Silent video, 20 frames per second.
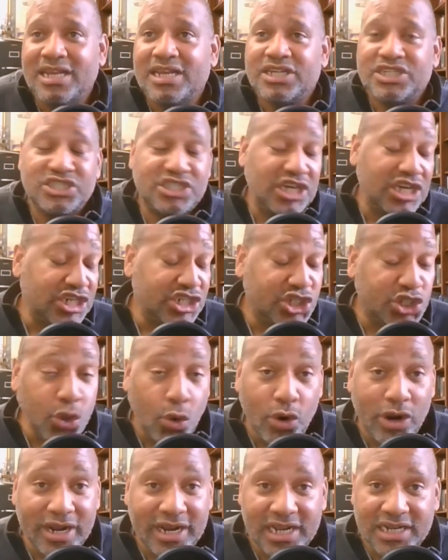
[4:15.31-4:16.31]
She
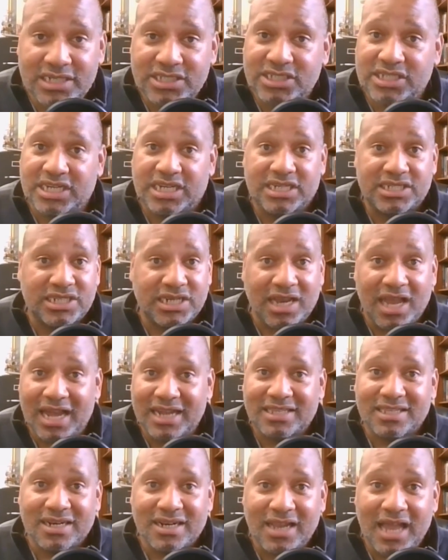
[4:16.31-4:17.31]
enjoyed it. She
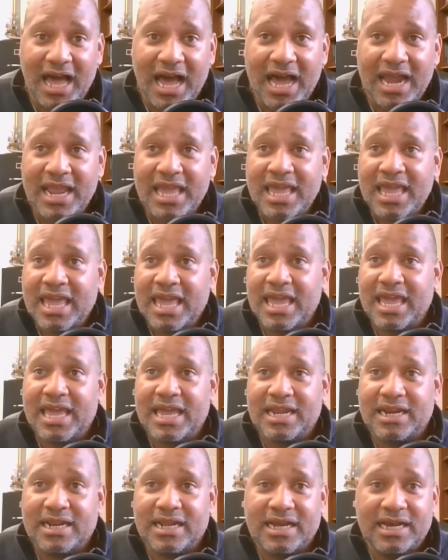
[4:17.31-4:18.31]
liked it a lot,
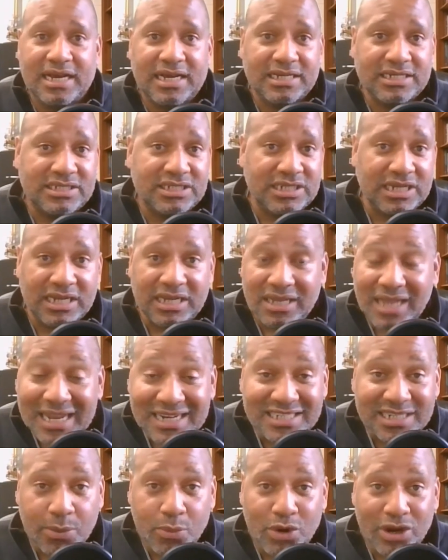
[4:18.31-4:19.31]
and she
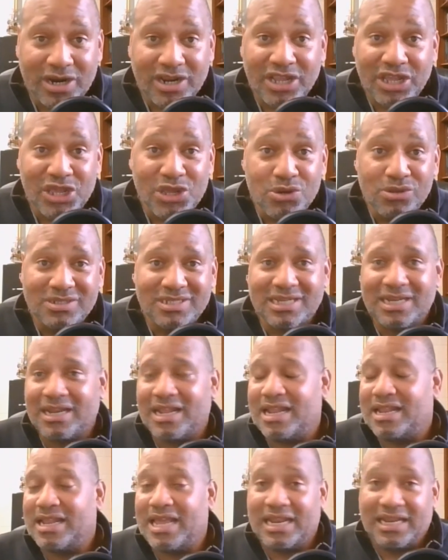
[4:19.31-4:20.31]
let someone use it,
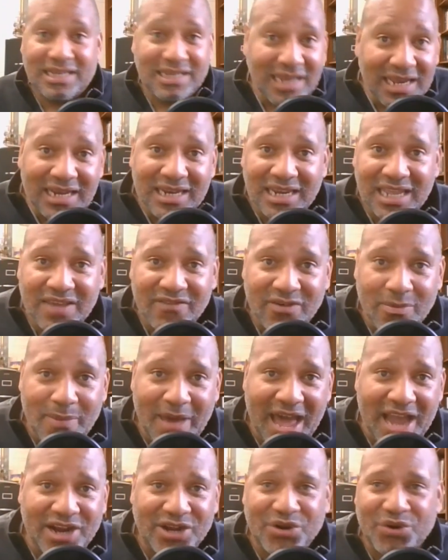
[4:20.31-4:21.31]
and they didn't give it
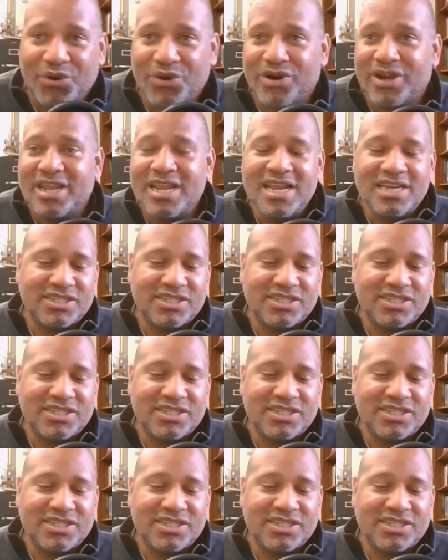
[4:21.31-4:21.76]
back to her.